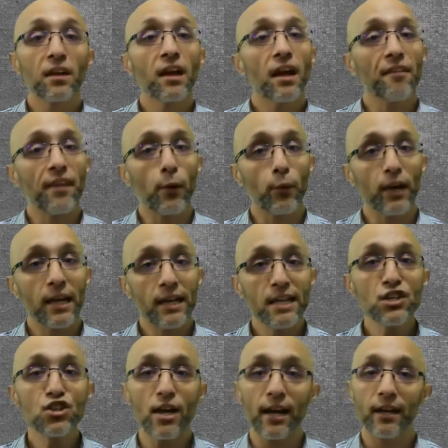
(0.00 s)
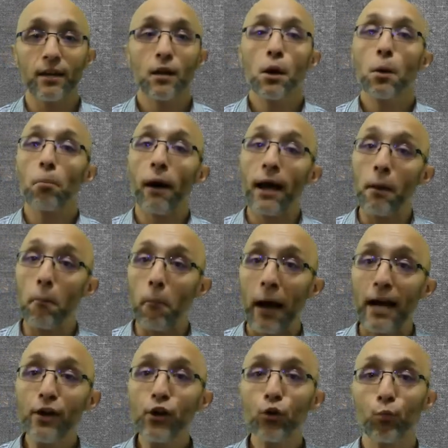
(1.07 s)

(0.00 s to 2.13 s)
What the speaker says: And they were initiated by a minor